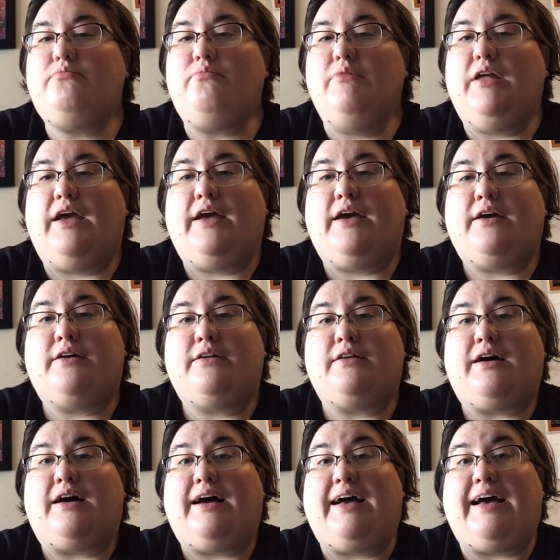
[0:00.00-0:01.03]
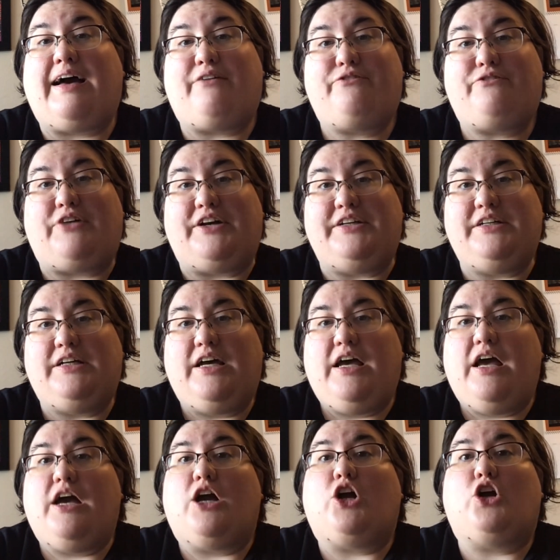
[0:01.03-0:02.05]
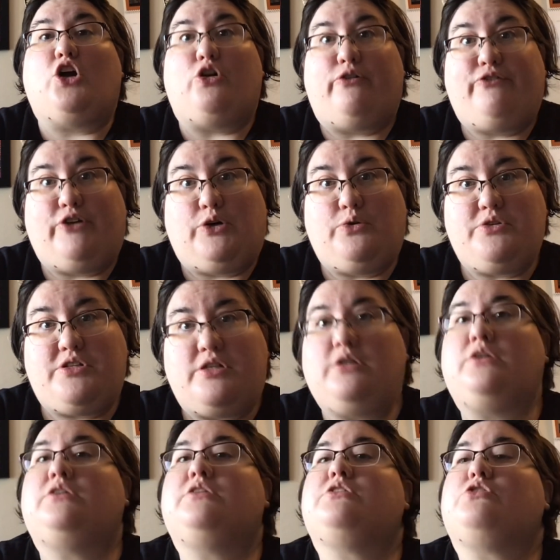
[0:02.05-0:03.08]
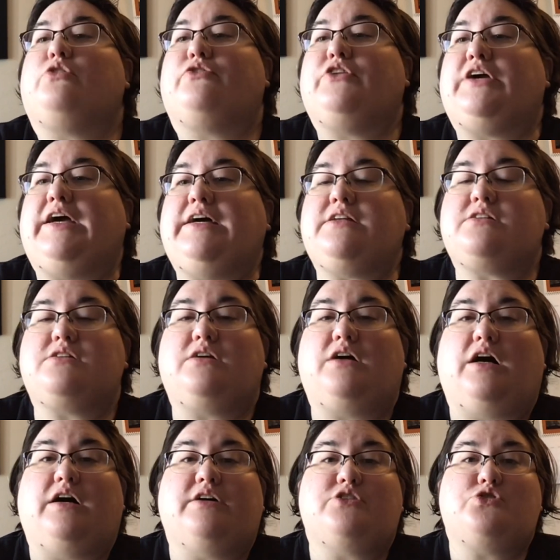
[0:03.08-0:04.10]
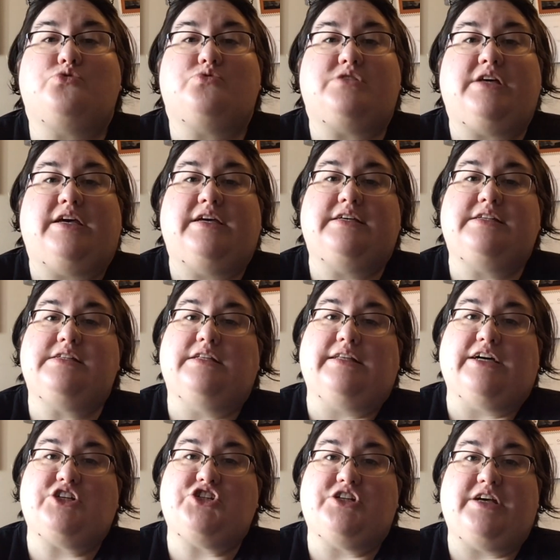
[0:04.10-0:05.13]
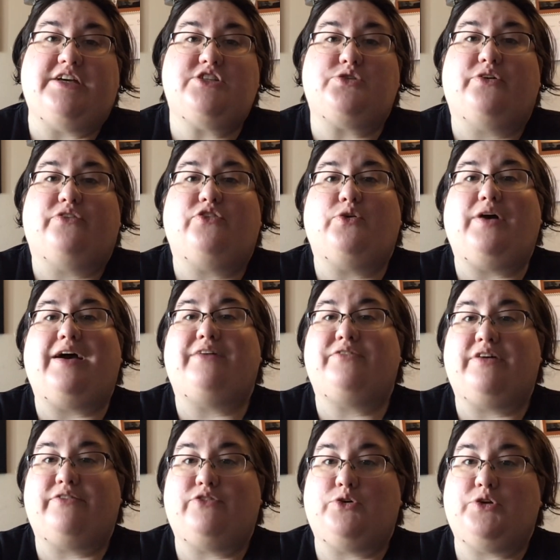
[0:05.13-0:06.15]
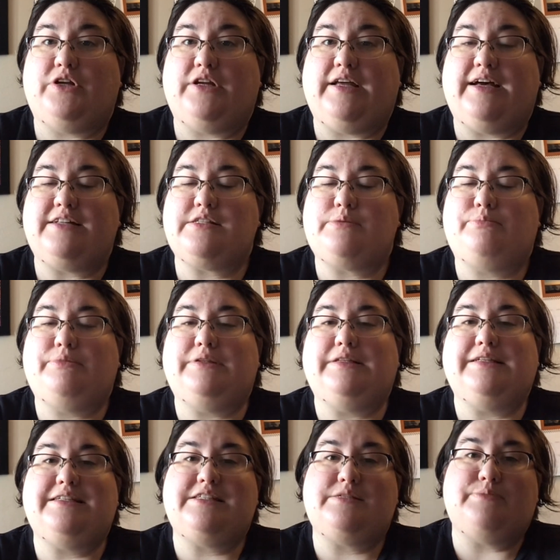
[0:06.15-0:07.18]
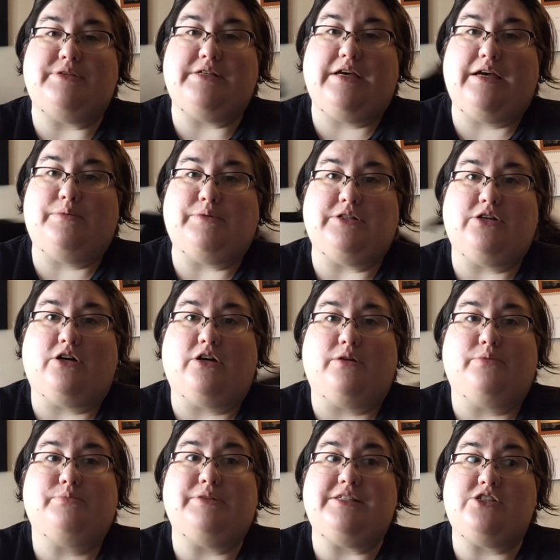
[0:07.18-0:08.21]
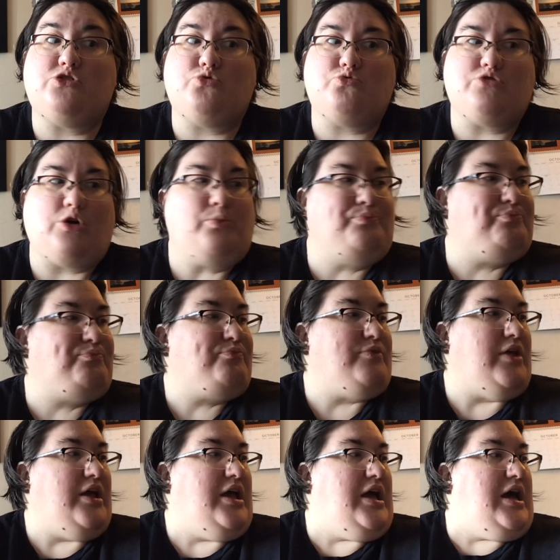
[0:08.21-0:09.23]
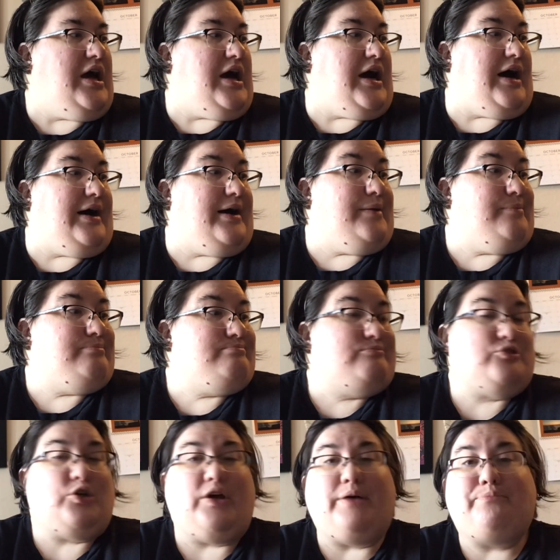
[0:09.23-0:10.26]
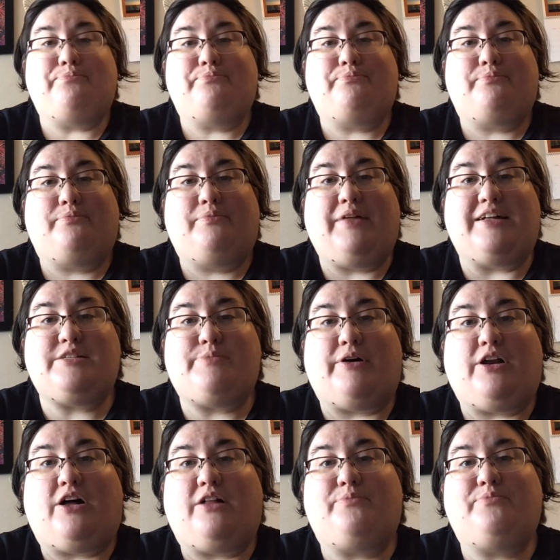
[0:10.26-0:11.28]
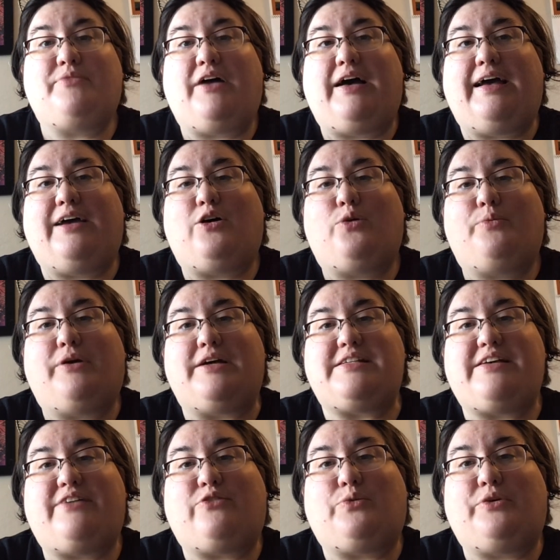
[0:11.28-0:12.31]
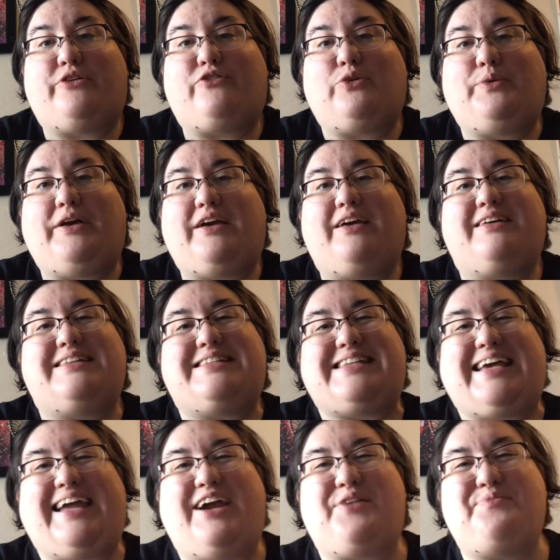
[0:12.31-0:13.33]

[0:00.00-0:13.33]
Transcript: and have fun. Go vote. Don't forget, on Tuesday is election day, so if you have not voted yet, please be able to, or please do so. So yeah, that's about all. I hope you guys have a wonderful week. Take care.